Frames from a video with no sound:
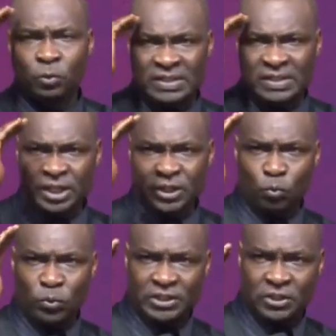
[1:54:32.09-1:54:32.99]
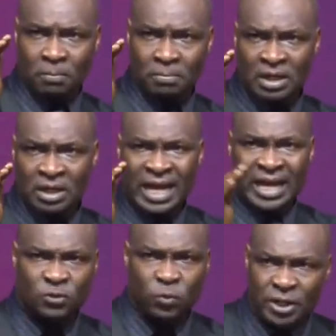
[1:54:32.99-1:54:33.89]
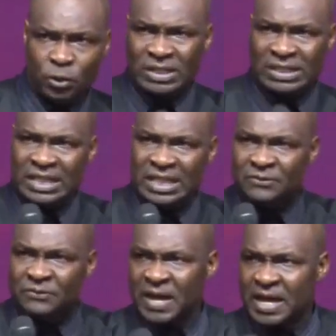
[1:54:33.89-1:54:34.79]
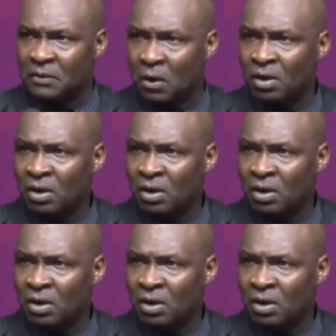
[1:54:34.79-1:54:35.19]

see his wisdom. That is when you will see his favor.